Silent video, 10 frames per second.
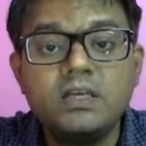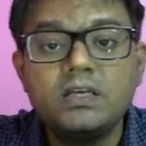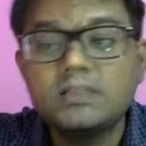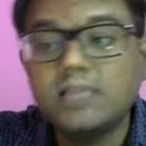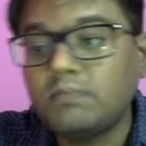
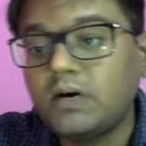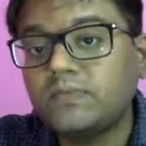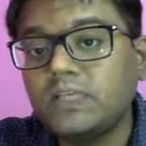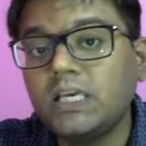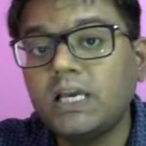some of
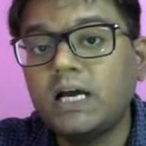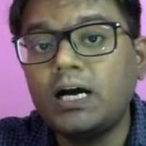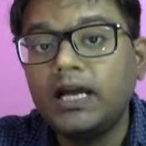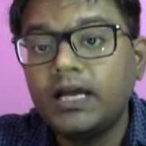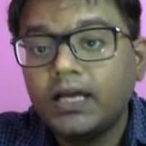
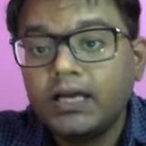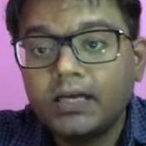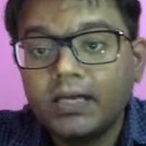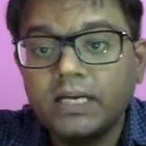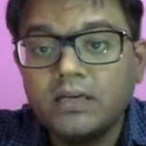the
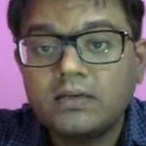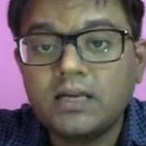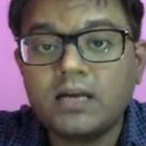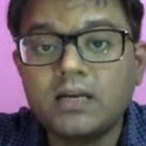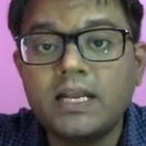
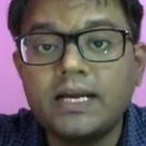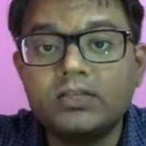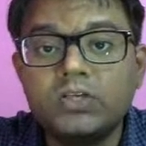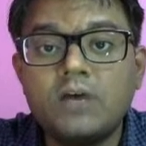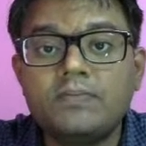internal
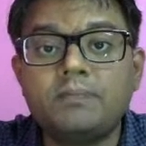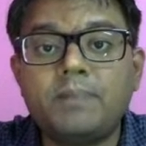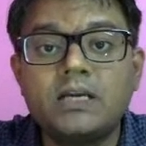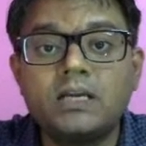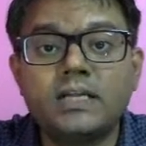energy of the
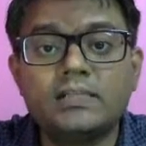particles